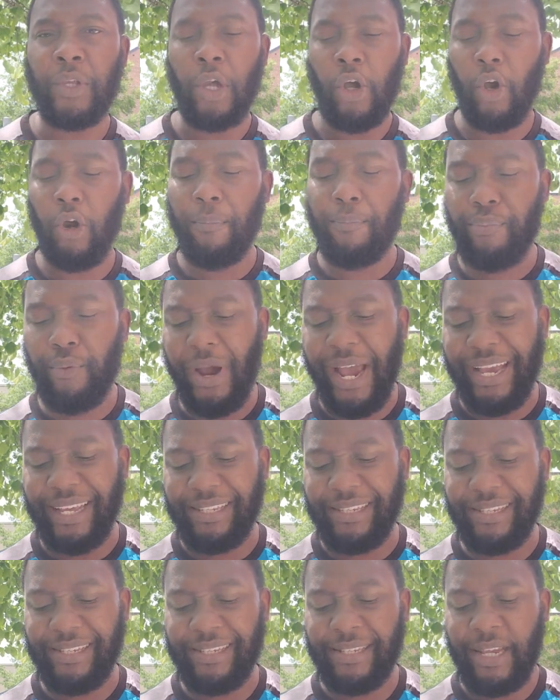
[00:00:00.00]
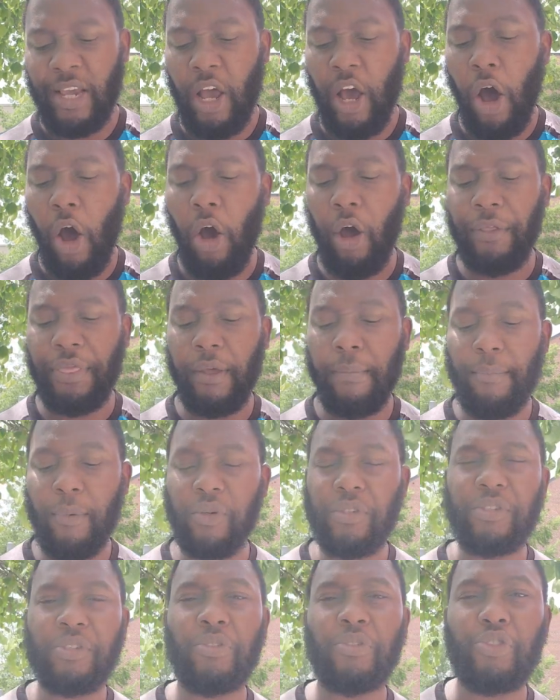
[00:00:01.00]
Her breasts are the
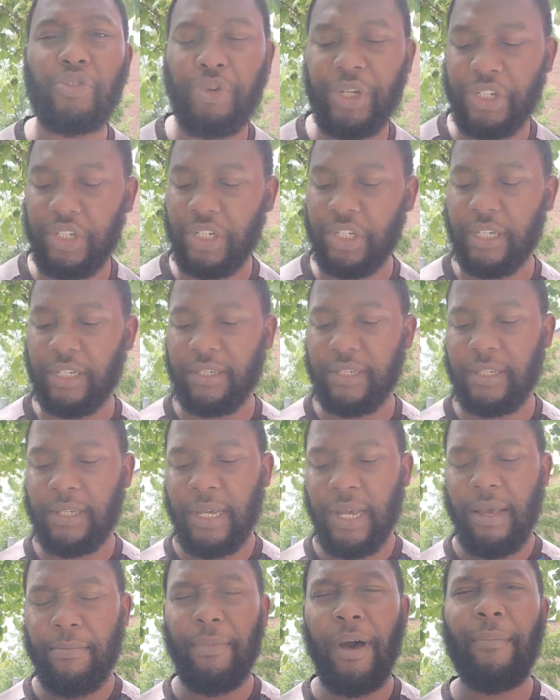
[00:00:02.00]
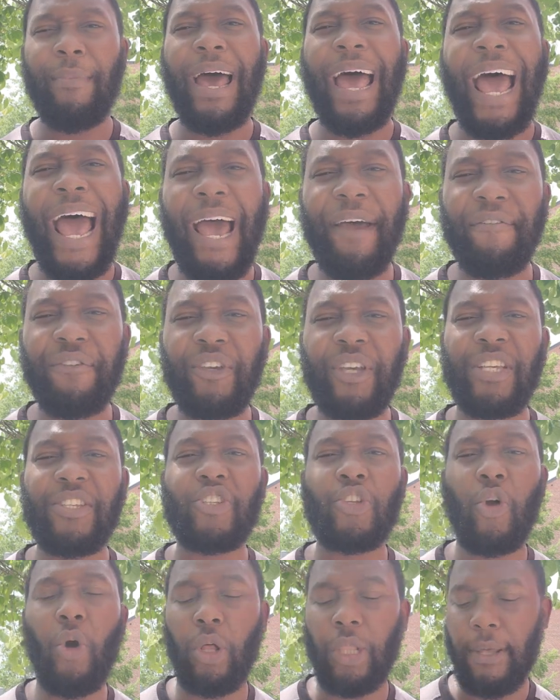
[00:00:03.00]
most nutritious. Mama Africa is
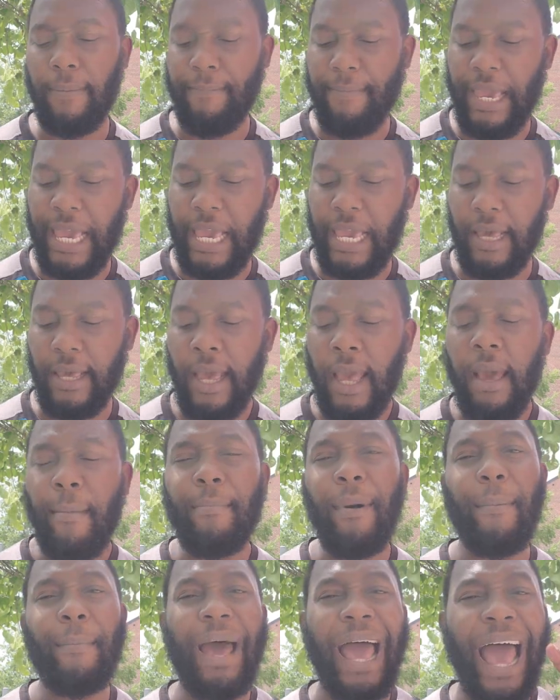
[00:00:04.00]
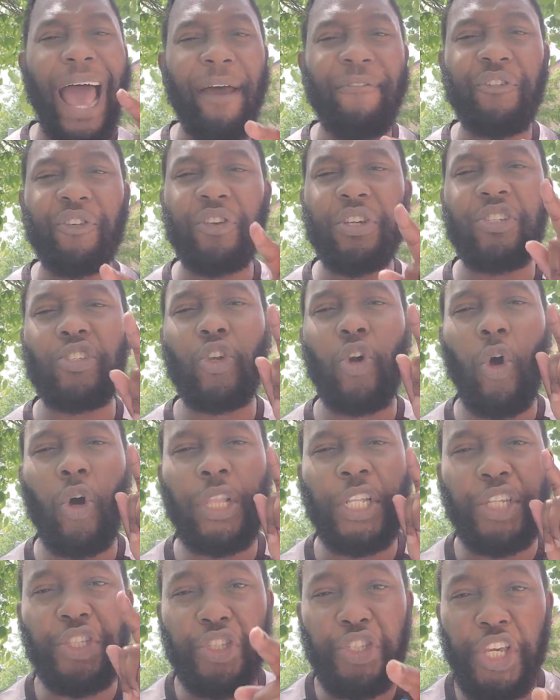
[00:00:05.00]
calling me. Mama Africa is
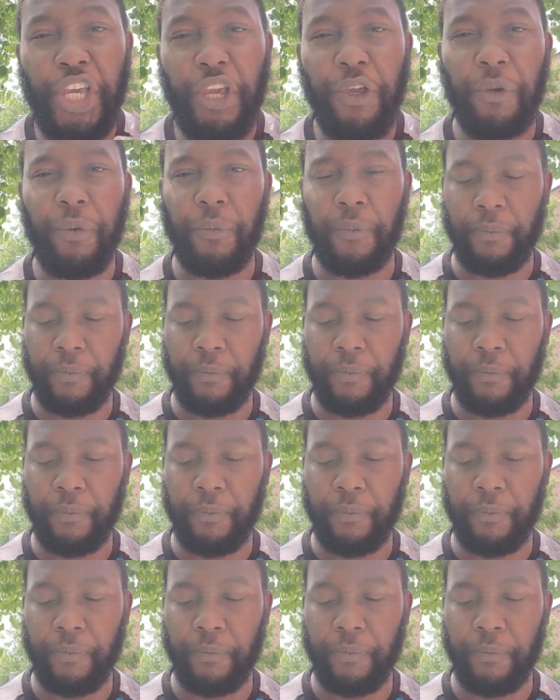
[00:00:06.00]
calling you.